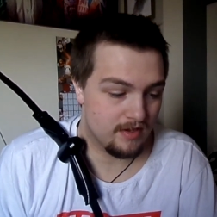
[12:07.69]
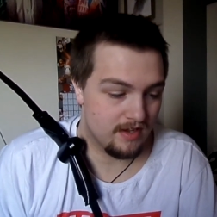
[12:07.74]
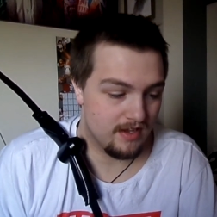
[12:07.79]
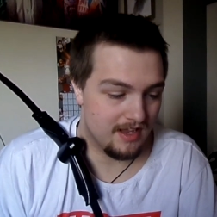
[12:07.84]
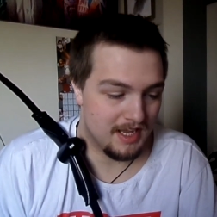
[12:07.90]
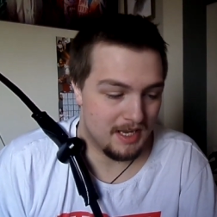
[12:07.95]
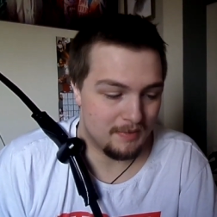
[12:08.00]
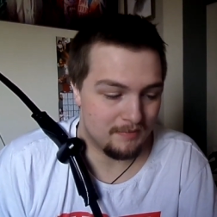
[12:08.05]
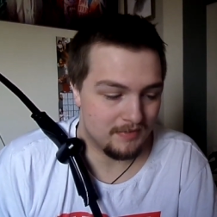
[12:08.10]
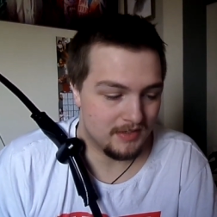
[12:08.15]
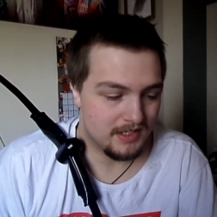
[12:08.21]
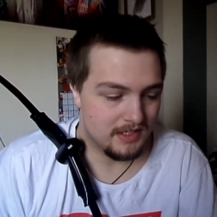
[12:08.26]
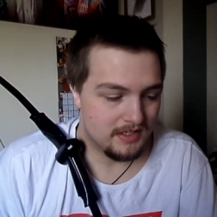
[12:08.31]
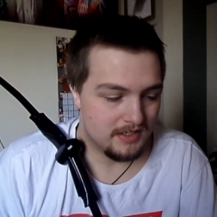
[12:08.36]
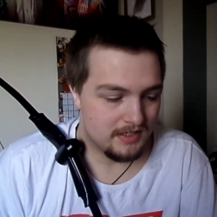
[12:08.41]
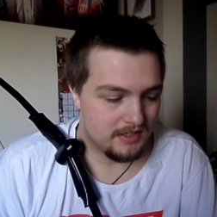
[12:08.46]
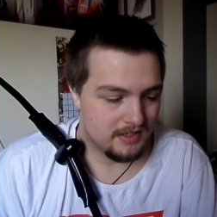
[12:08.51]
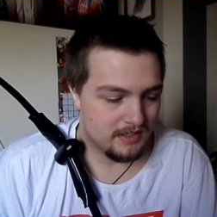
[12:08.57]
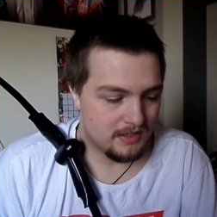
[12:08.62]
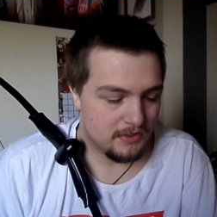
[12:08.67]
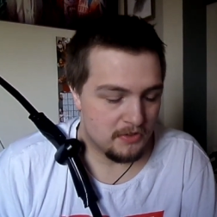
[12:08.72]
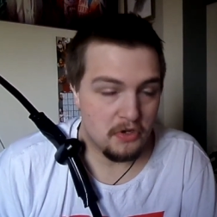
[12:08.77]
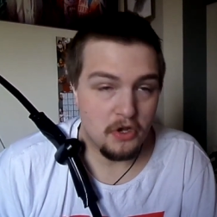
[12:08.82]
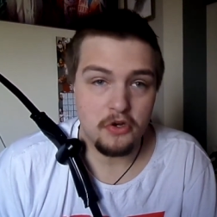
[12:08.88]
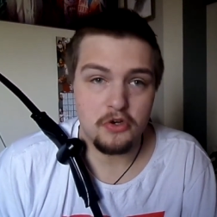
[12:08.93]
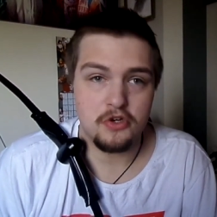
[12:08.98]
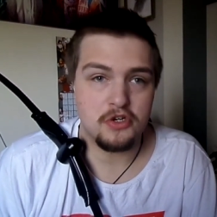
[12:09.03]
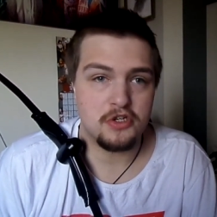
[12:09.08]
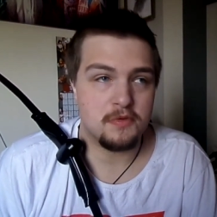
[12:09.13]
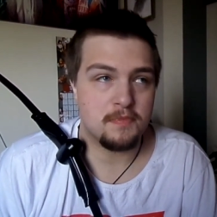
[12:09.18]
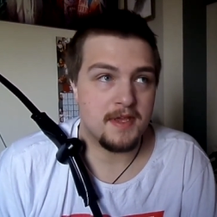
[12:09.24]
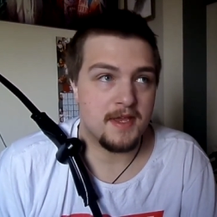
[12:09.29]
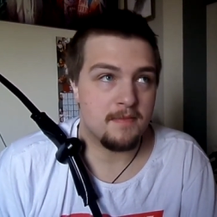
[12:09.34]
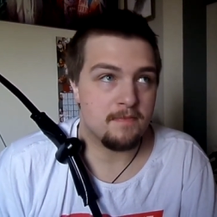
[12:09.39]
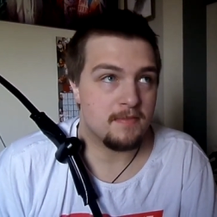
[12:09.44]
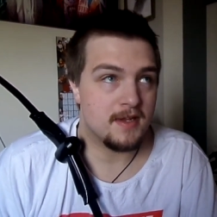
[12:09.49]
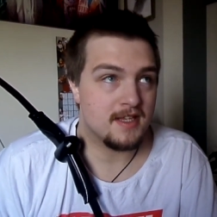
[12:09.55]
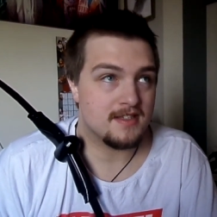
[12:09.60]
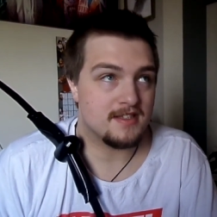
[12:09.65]
Um, not good to be
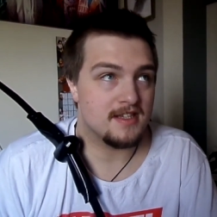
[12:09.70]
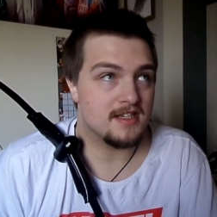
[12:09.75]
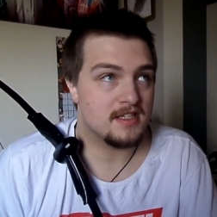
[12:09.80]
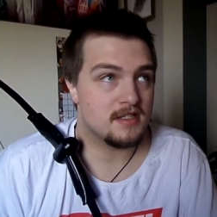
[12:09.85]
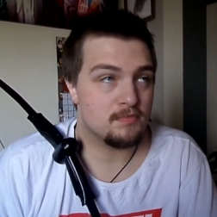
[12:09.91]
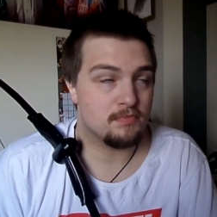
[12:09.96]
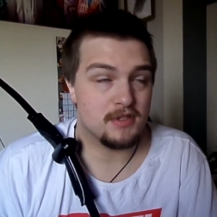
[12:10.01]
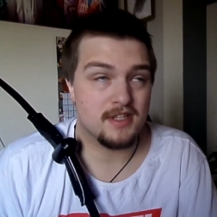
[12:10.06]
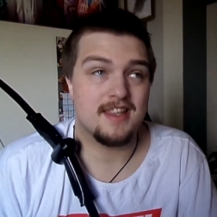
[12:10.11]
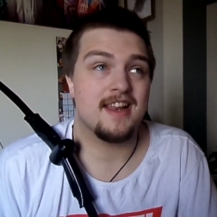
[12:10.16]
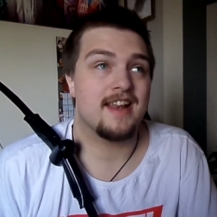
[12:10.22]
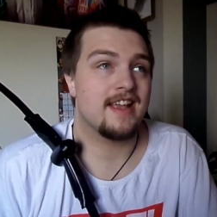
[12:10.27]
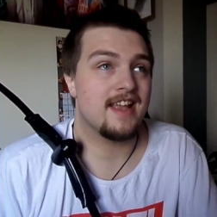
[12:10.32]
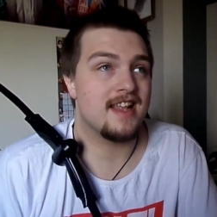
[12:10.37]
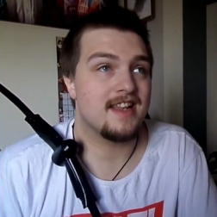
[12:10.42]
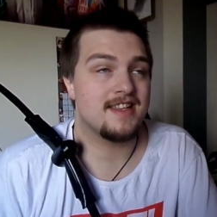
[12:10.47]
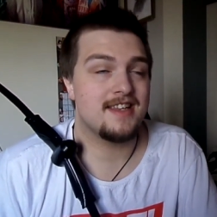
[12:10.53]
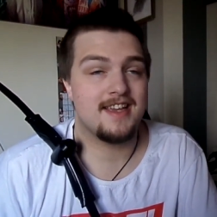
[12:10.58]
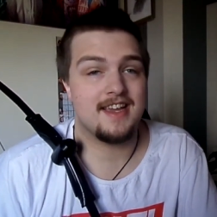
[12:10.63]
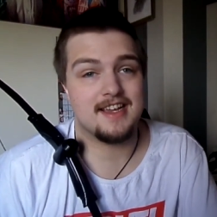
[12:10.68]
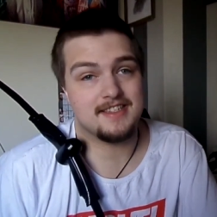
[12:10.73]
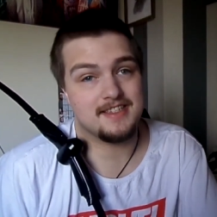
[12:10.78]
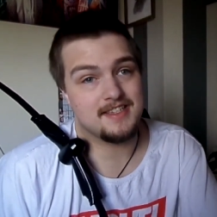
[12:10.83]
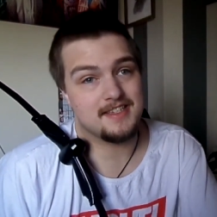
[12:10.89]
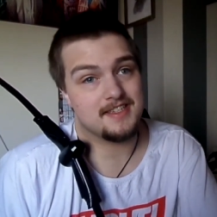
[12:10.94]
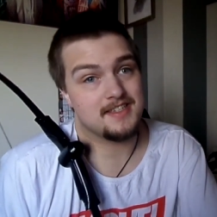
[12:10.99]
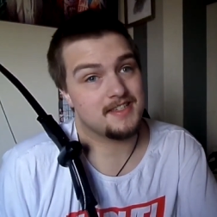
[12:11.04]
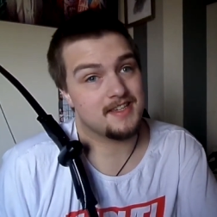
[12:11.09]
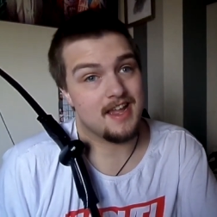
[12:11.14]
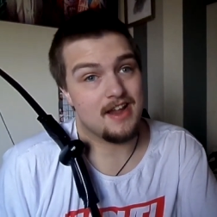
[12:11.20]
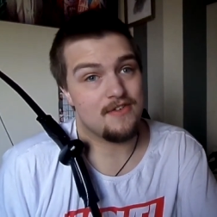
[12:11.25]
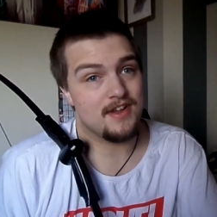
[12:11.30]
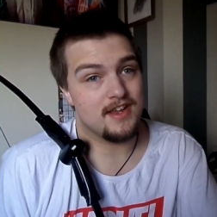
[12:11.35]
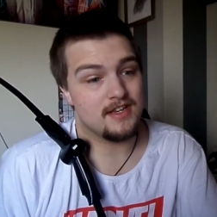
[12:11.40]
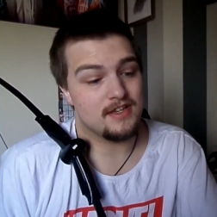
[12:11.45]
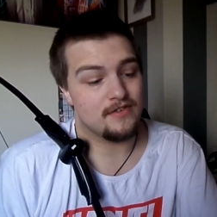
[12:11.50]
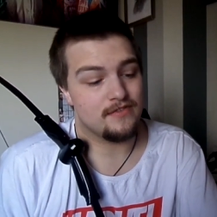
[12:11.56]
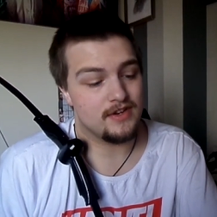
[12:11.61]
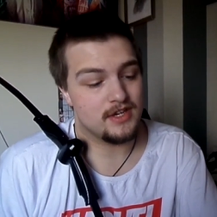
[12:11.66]
in business, but then again, Diaz is a scary
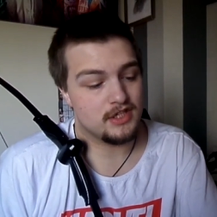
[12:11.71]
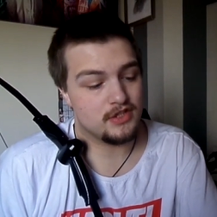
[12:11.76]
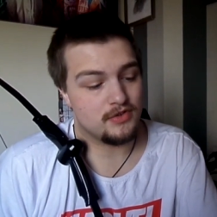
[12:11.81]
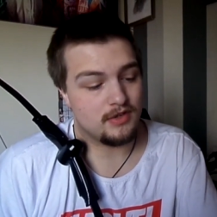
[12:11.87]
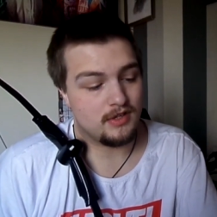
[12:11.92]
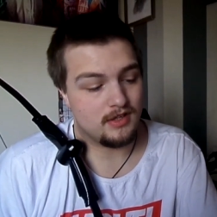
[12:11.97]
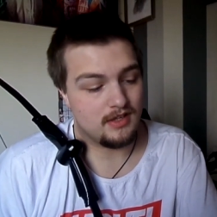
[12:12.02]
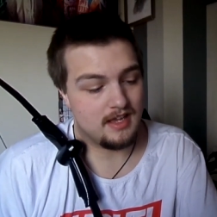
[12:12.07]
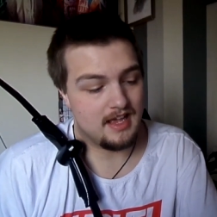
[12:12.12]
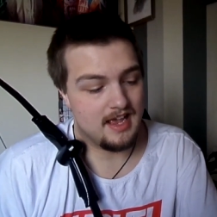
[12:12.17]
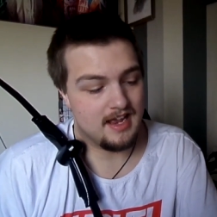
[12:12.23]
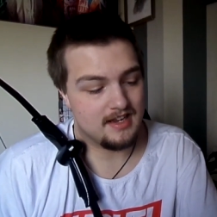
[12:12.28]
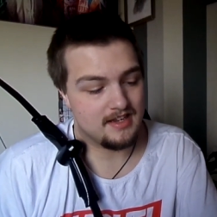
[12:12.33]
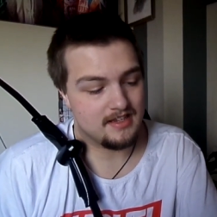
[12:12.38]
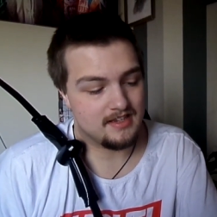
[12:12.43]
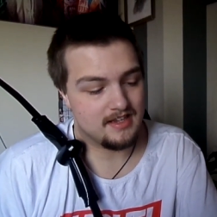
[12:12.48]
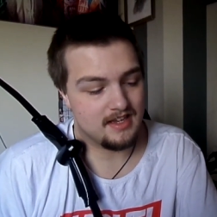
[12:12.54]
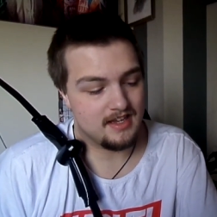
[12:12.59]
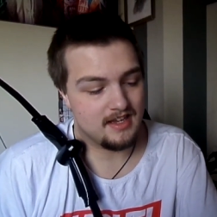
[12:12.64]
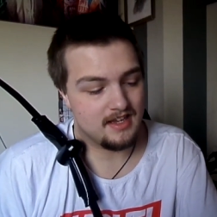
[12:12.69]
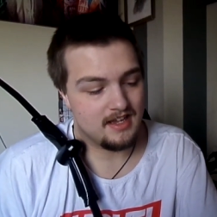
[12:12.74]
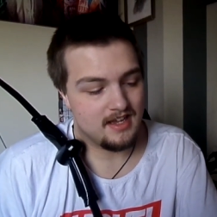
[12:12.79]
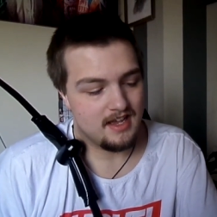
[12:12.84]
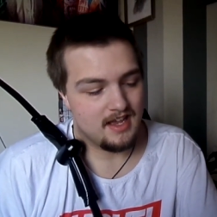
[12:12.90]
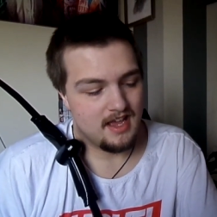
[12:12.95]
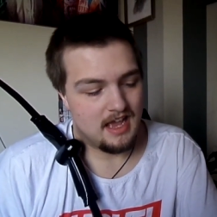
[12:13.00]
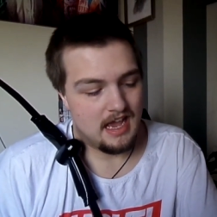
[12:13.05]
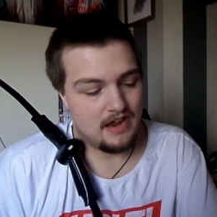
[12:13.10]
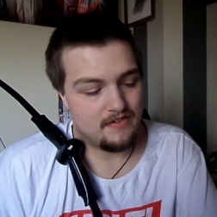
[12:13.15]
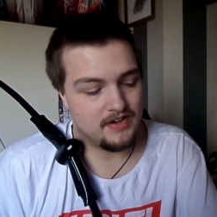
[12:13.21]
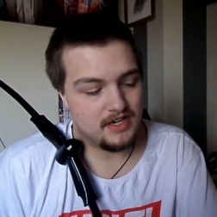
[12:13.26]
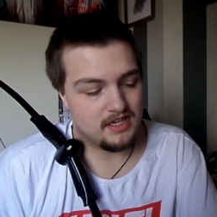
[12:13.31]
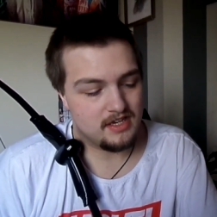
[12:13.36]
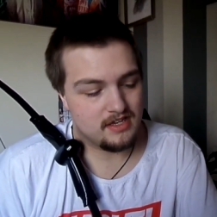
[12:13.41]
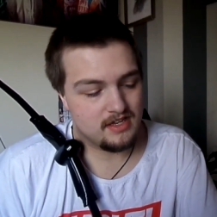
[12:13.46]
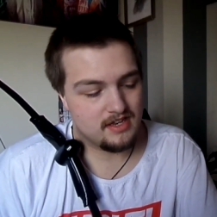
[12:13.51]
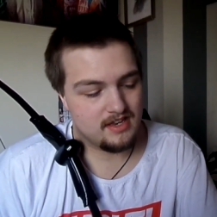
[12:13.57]
individual, and uh, I mean.